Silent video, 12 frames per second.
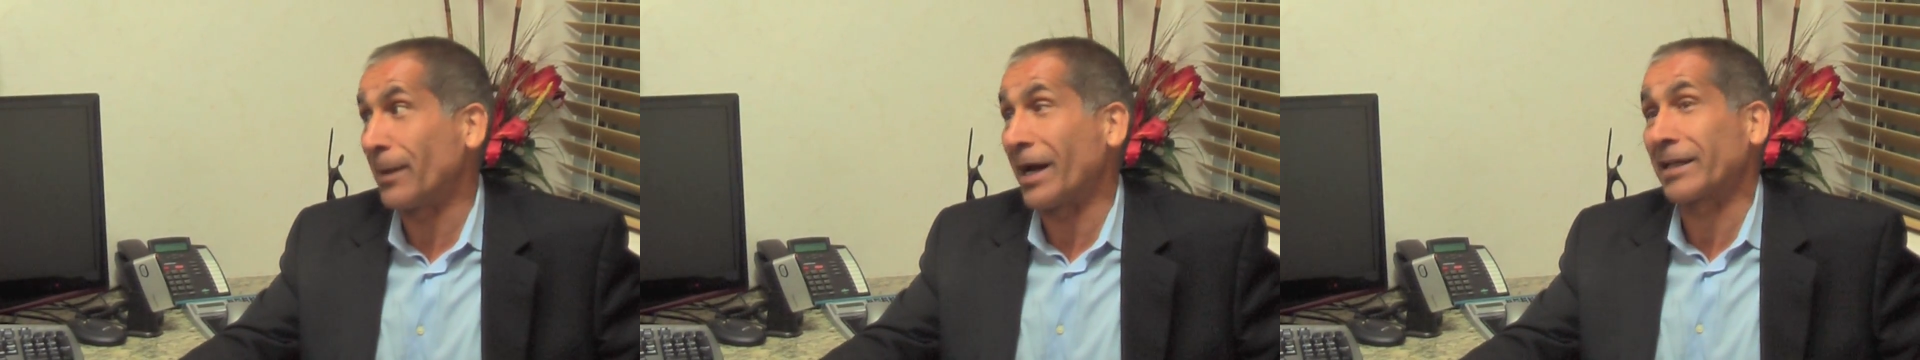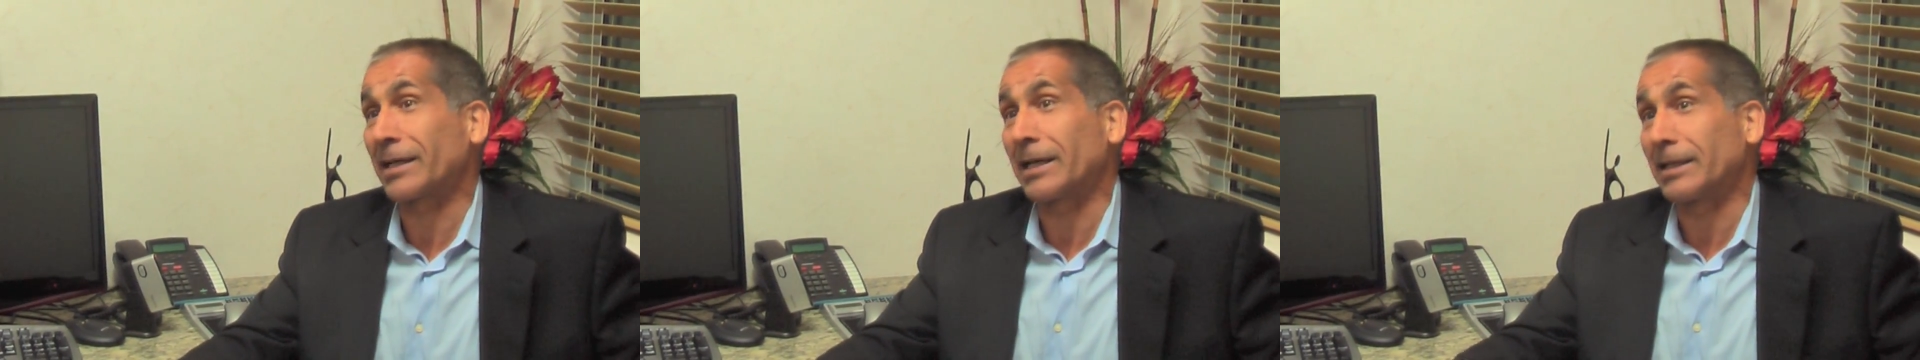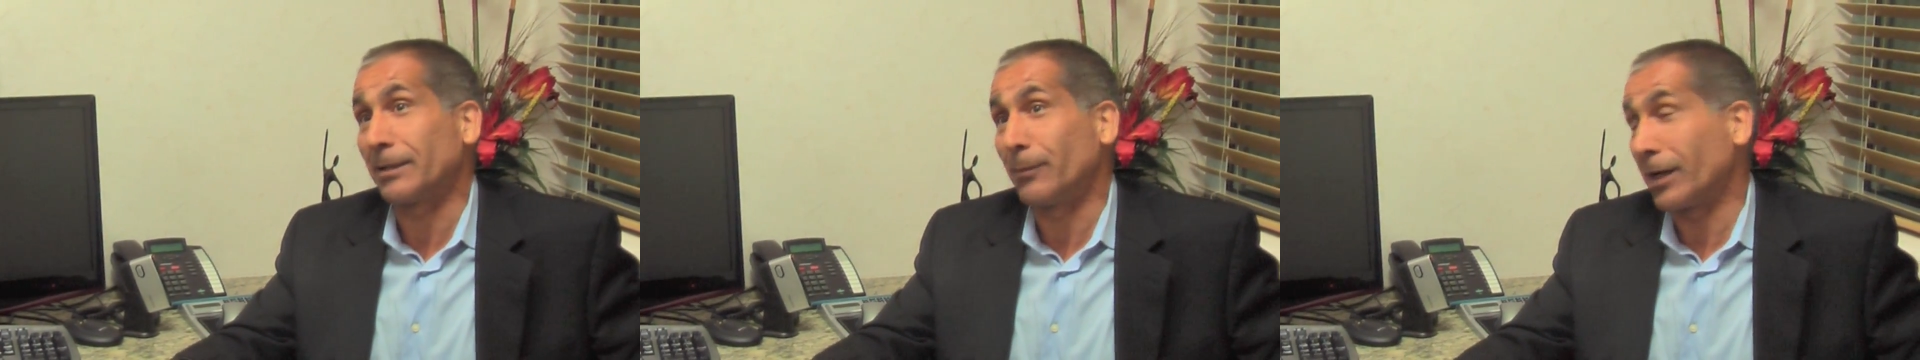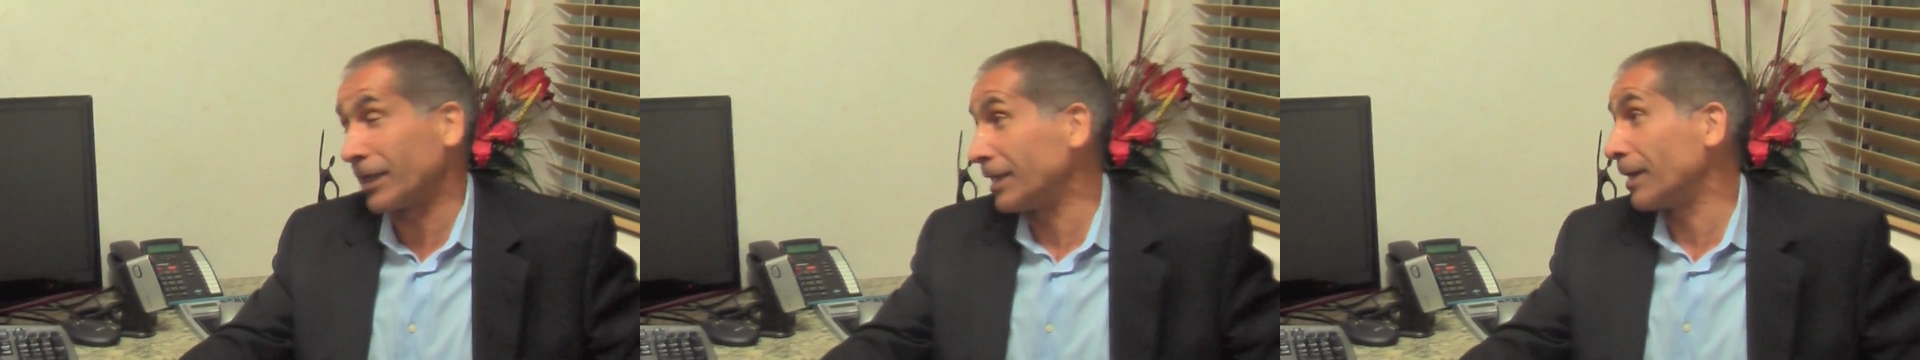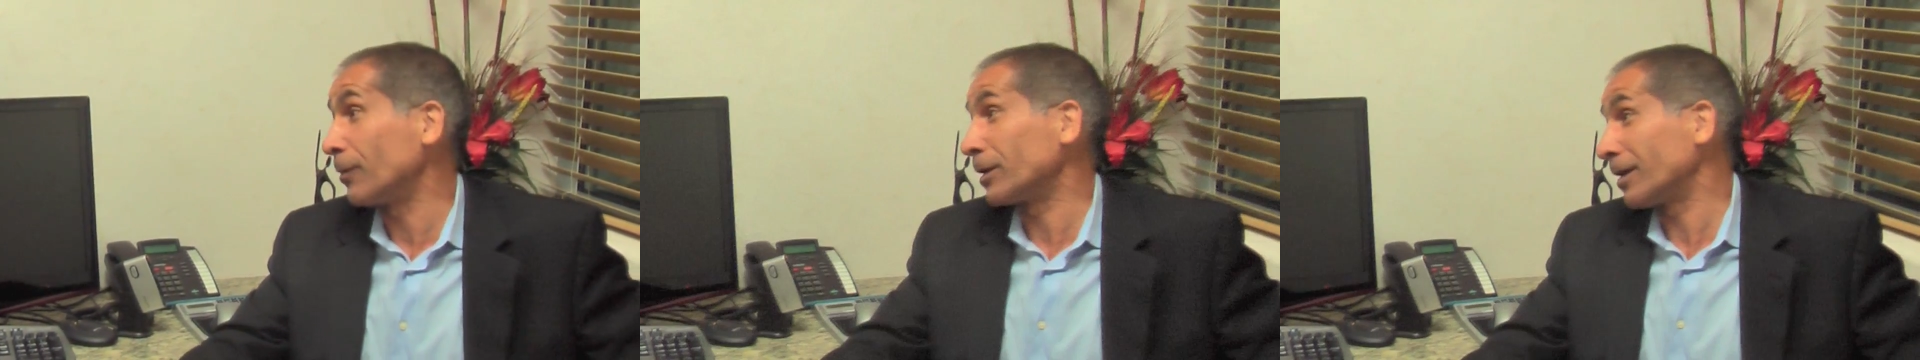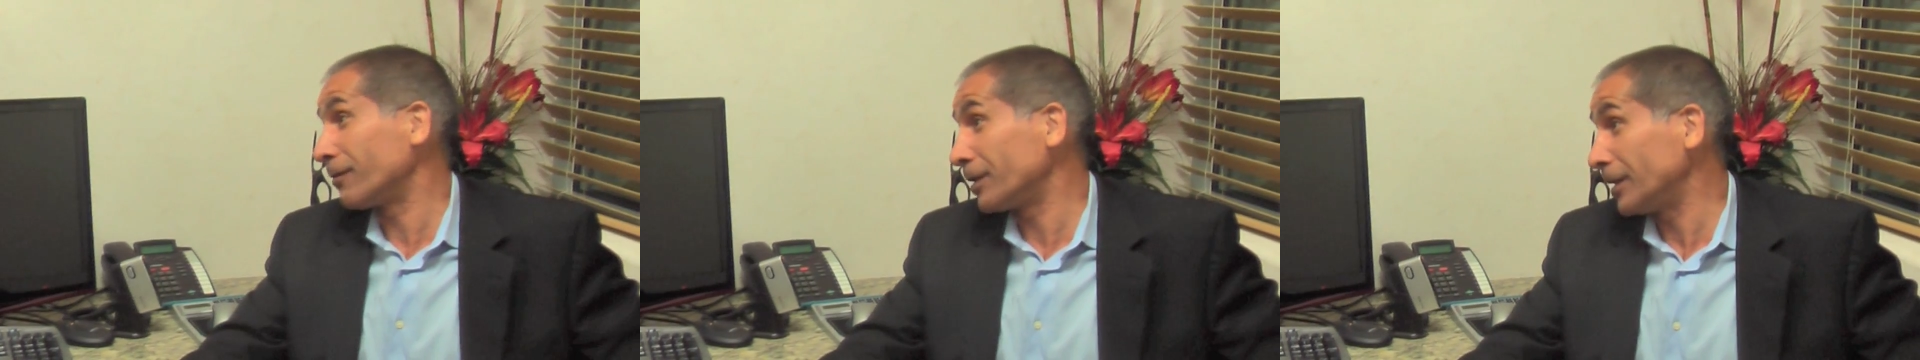bank and the money
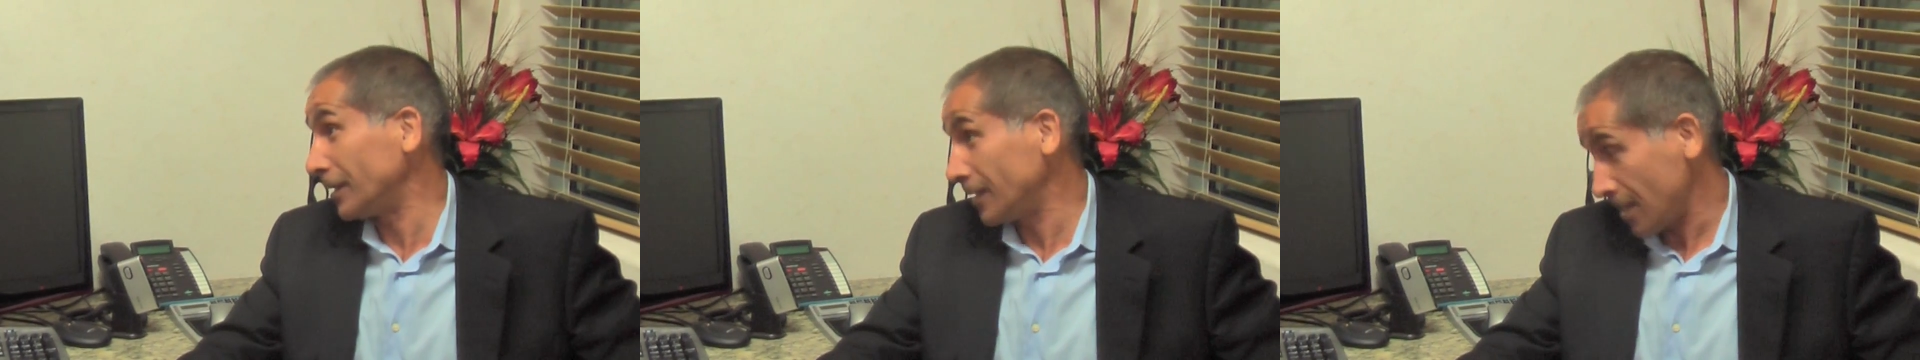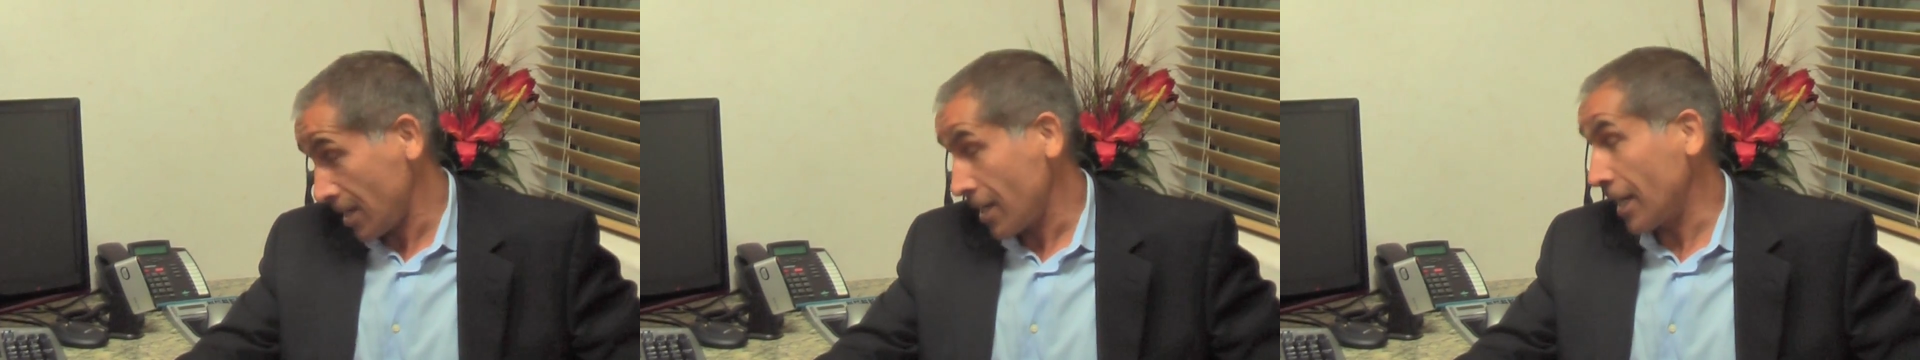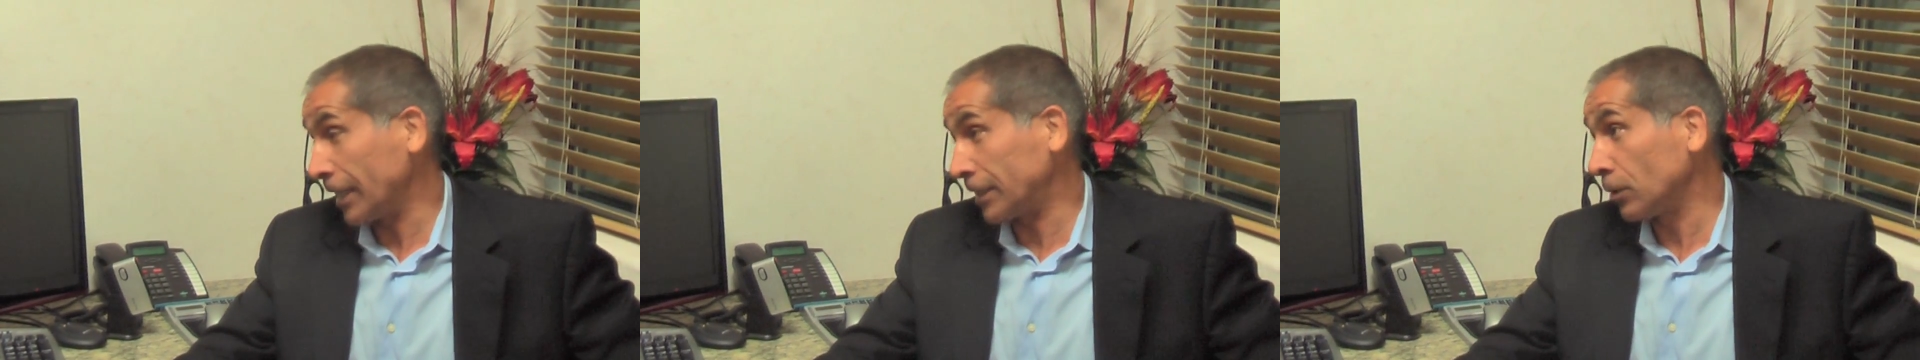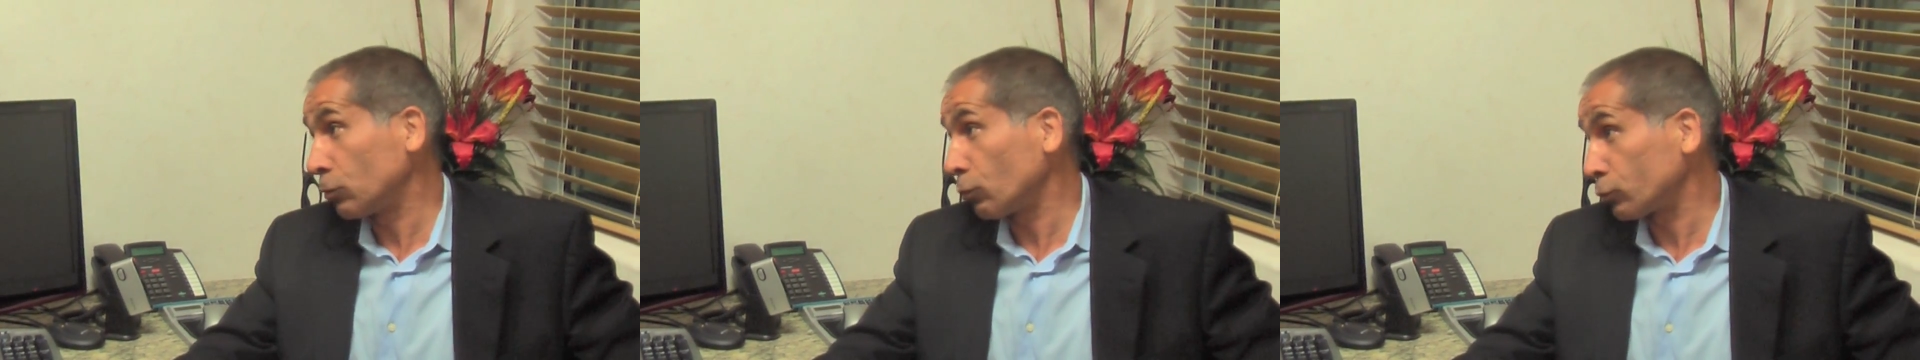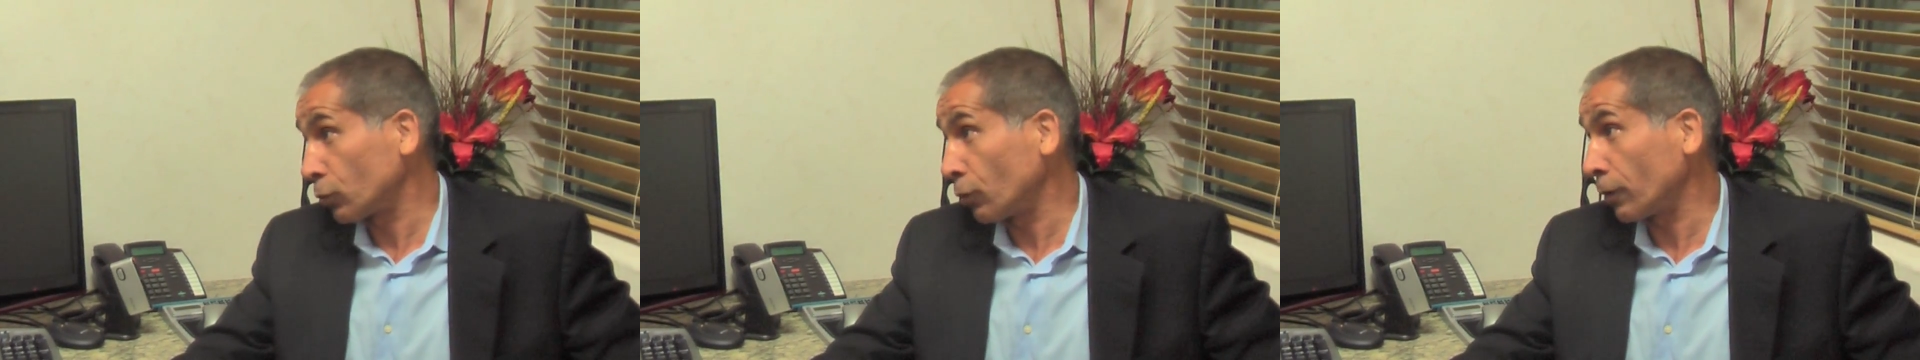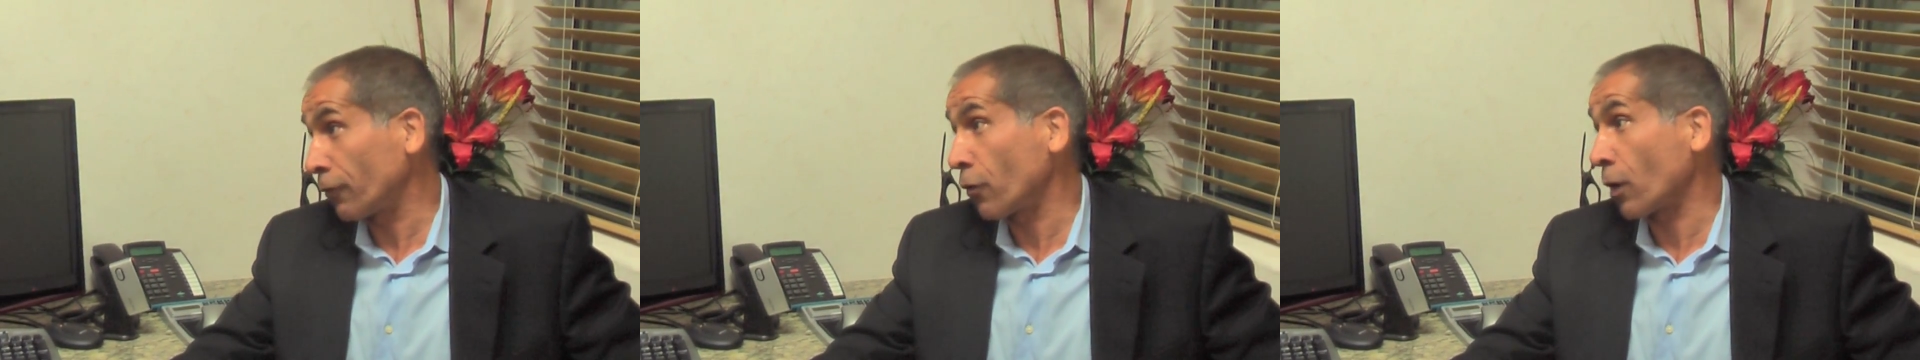doubled every 18 to
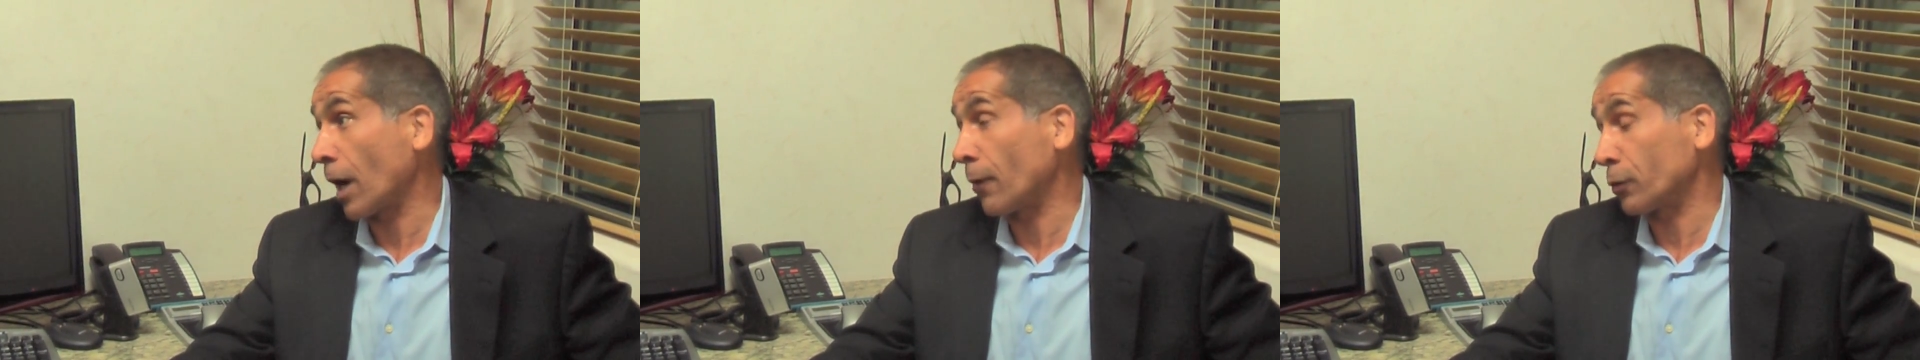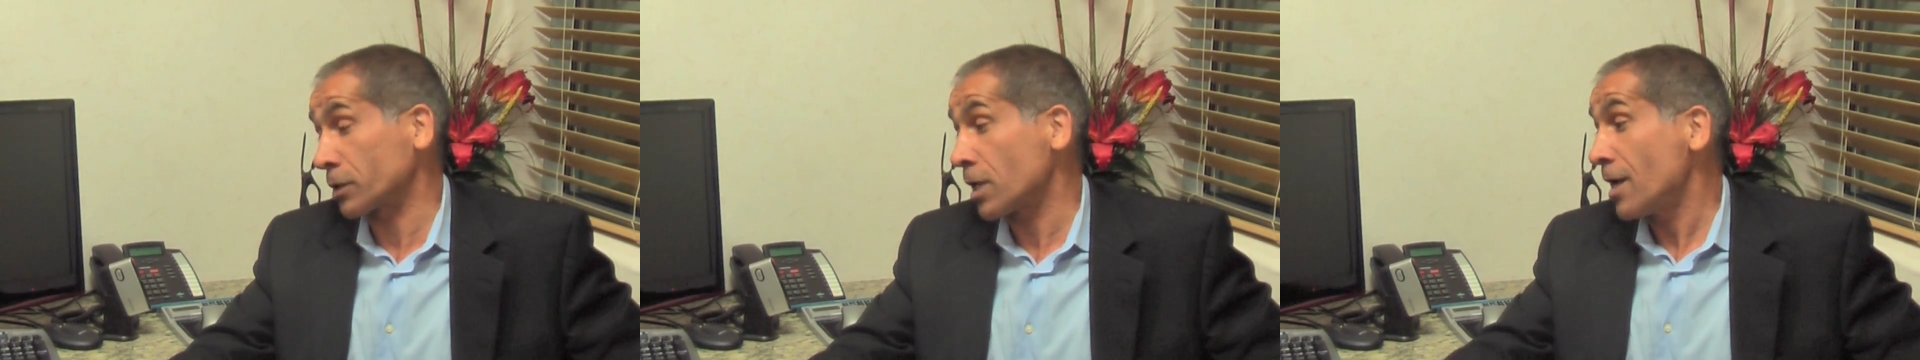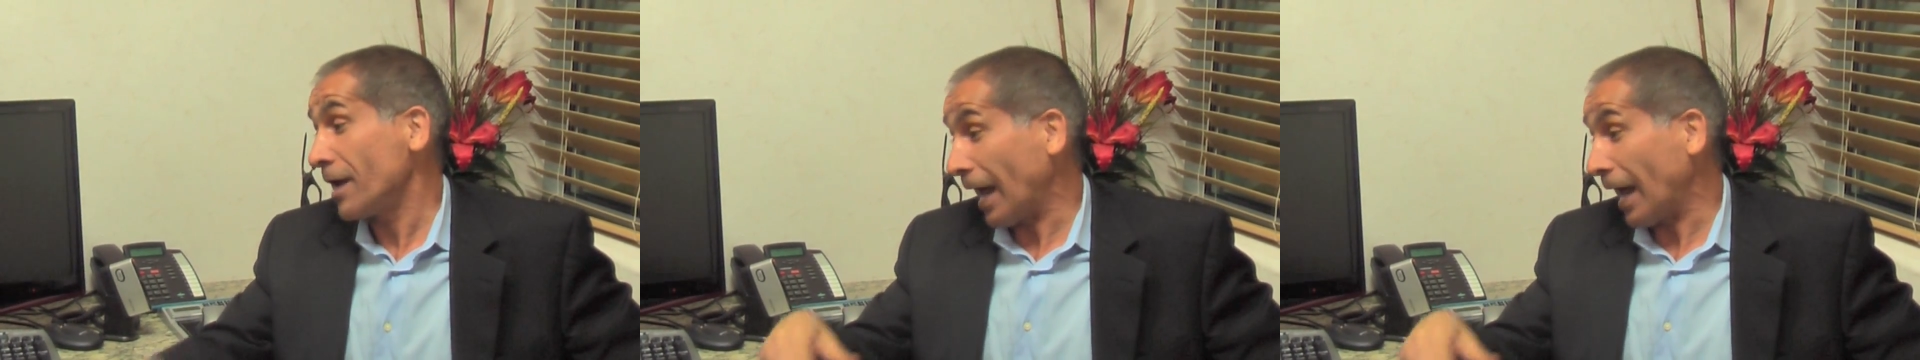24 hours.